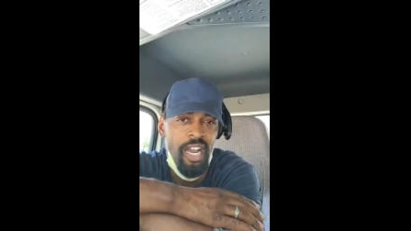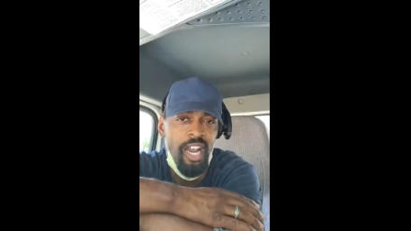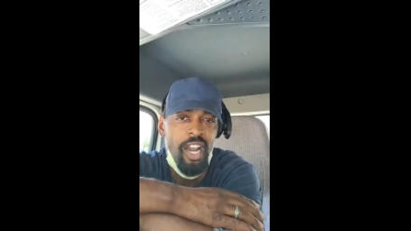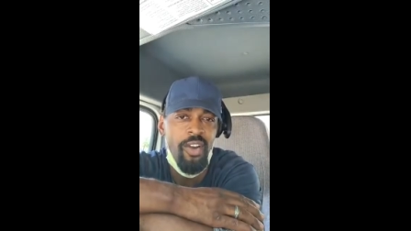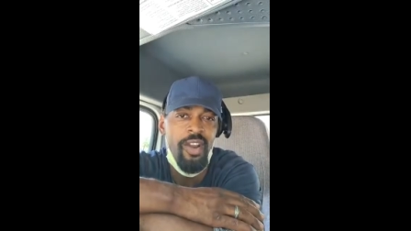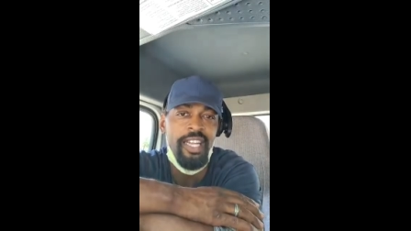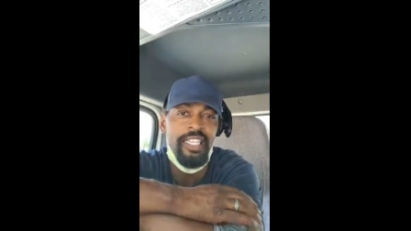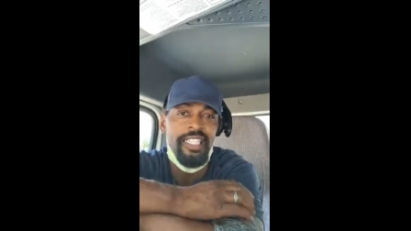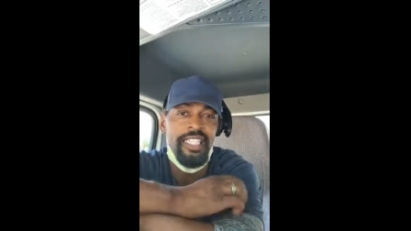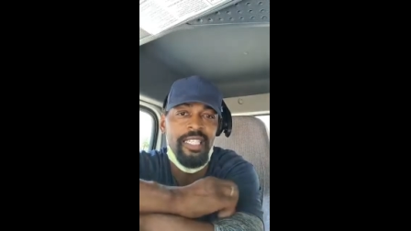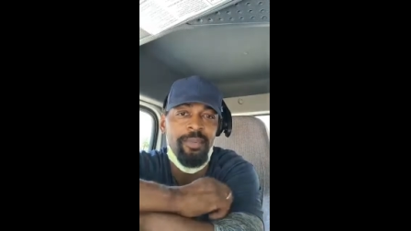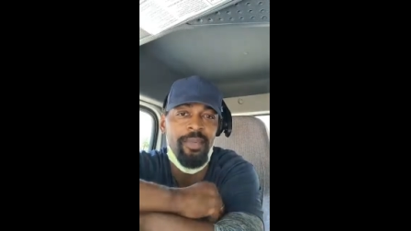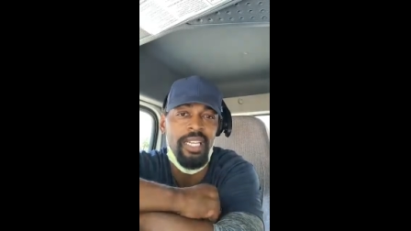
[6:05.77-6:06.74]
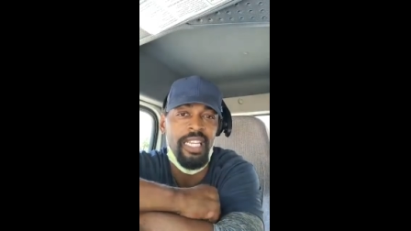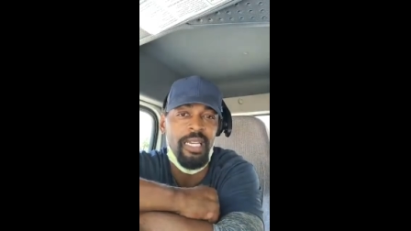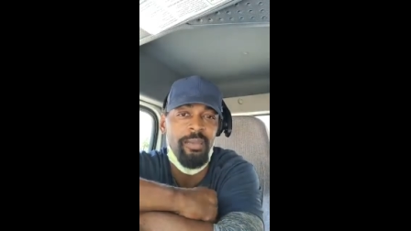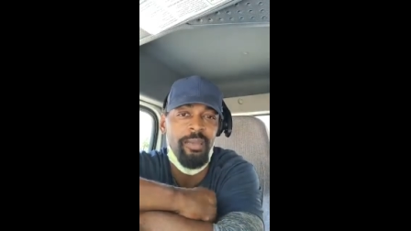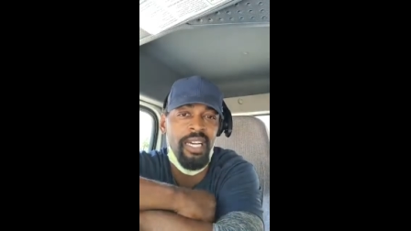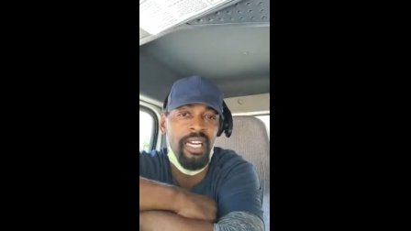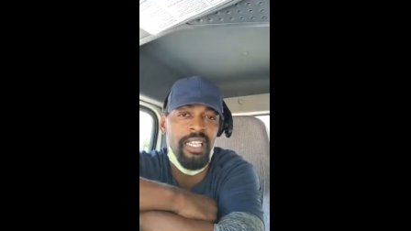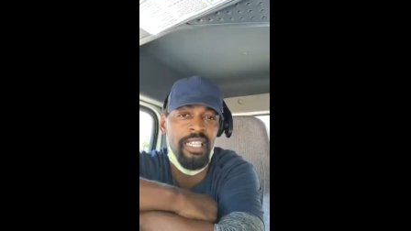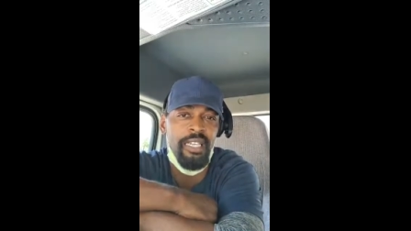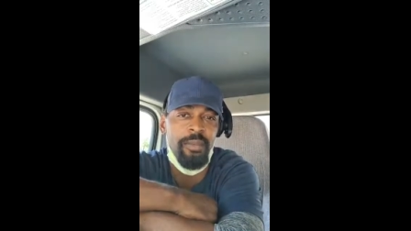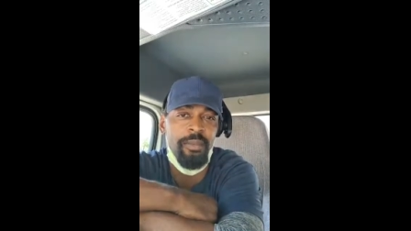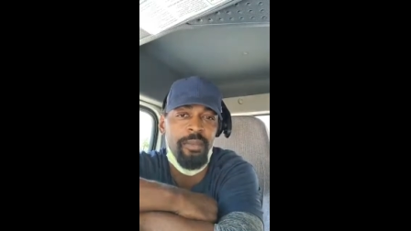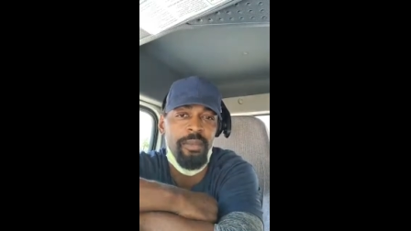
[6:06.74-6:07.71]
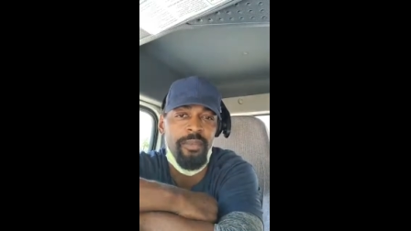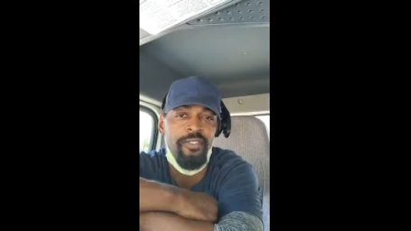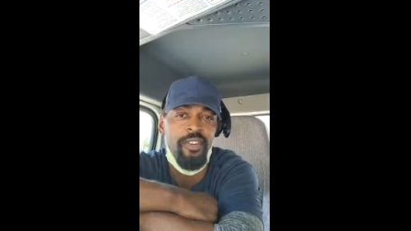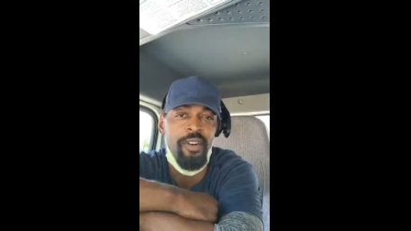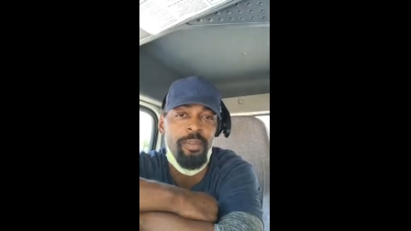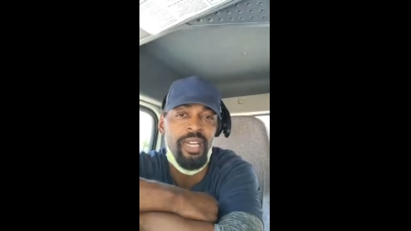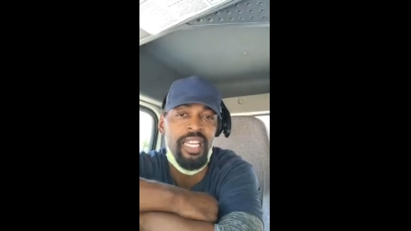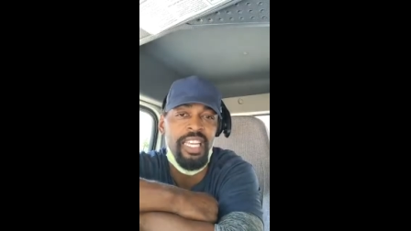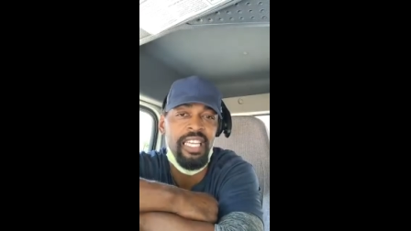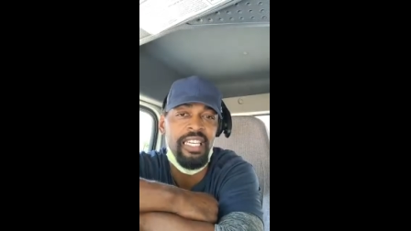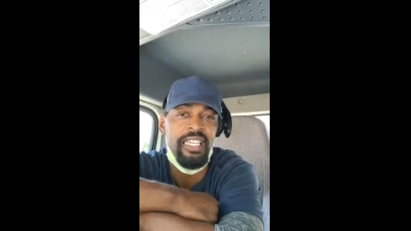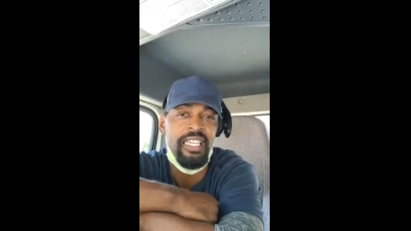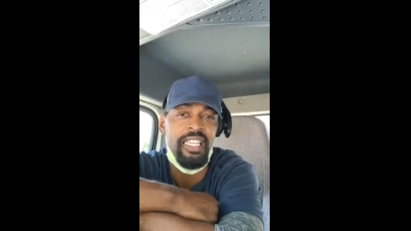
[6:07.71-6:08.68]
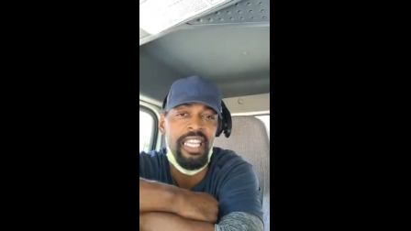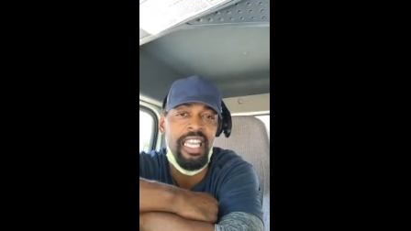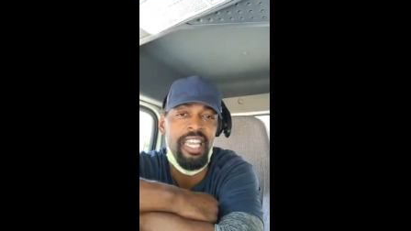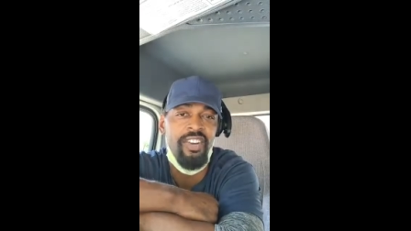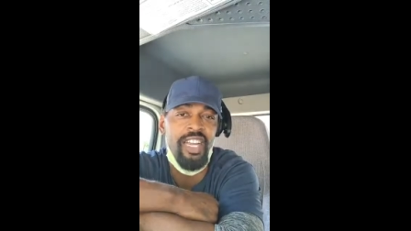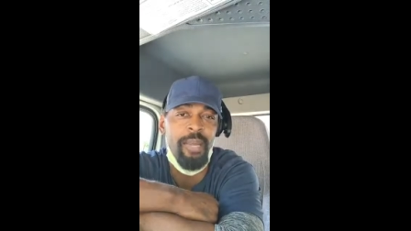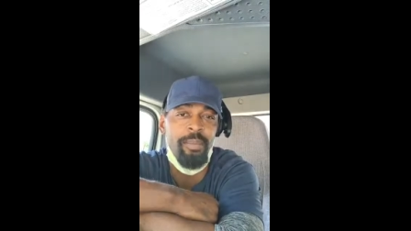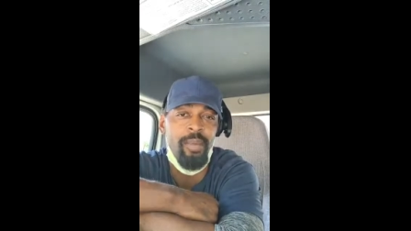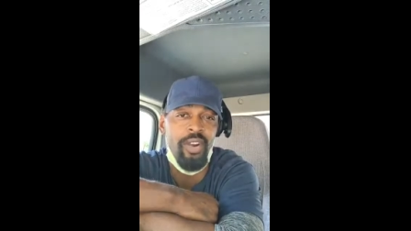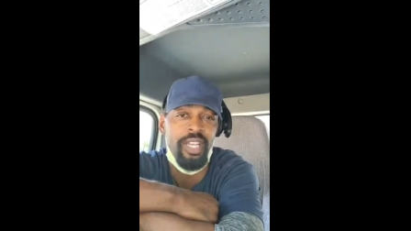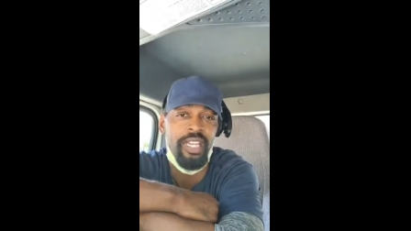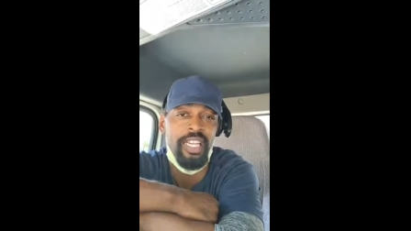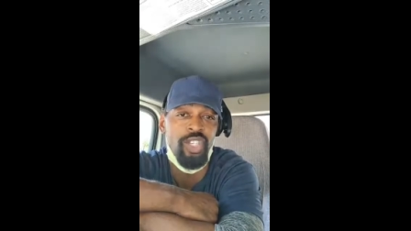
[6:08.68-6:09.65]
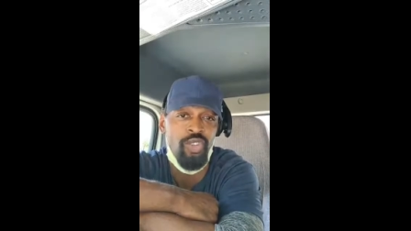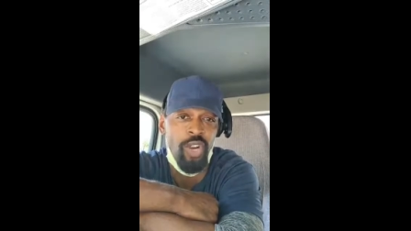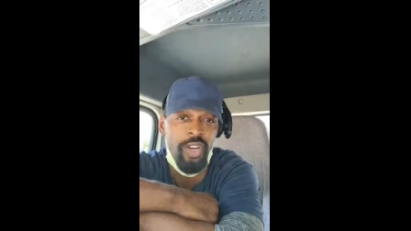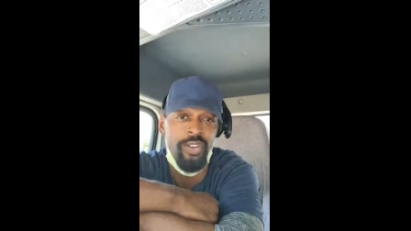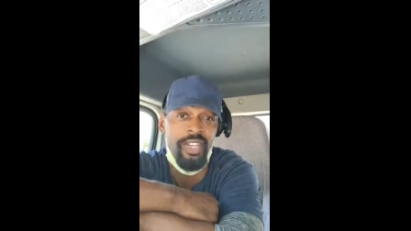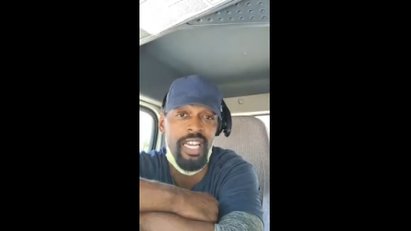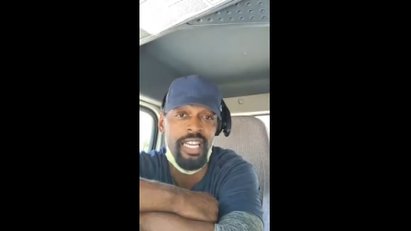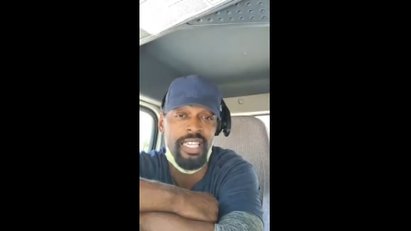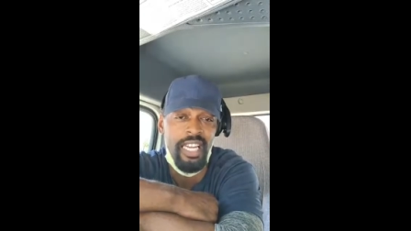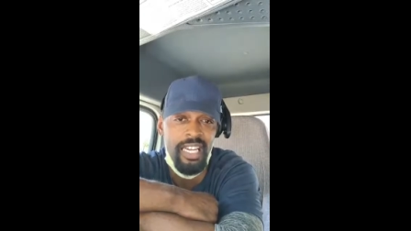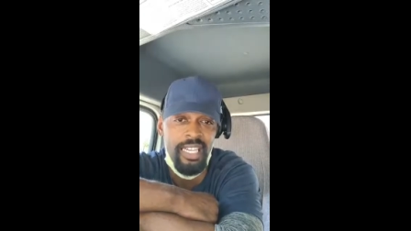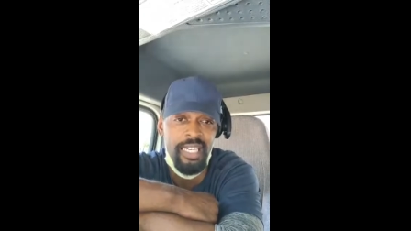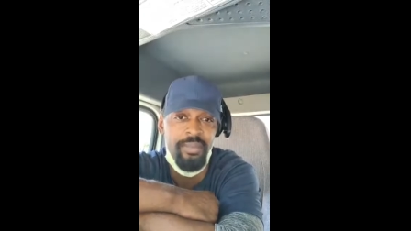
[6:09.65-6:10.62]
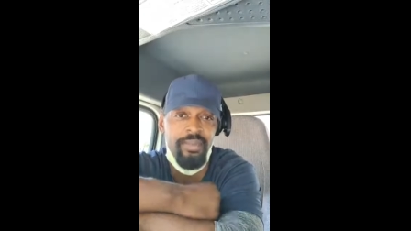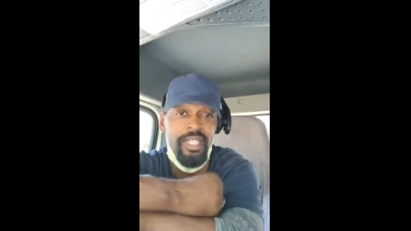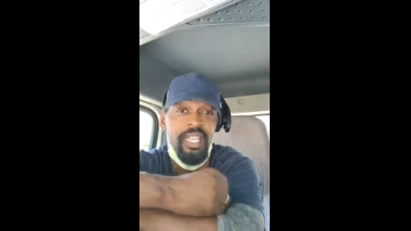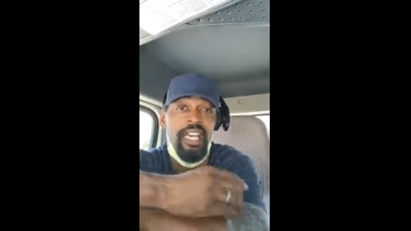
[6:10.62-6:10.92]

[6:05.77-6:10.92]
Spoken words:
All right, this is Malik Ahmad from Malik, the internetmarketingtrucker.com,